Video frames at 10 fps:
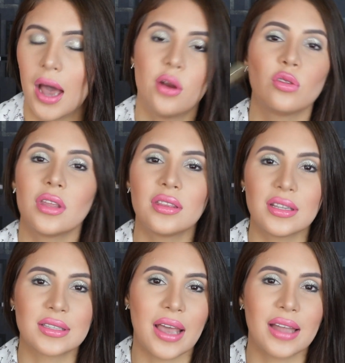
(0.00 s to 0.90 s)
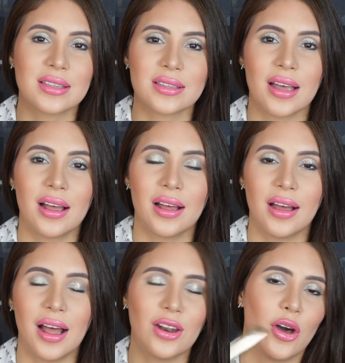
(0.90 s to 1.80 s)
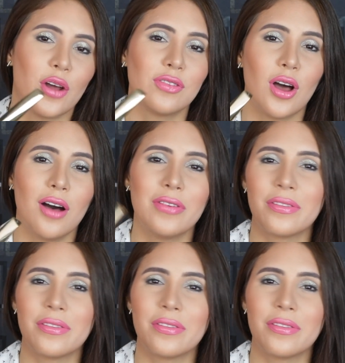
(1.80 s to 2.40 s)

I don't think this gets a lot of love.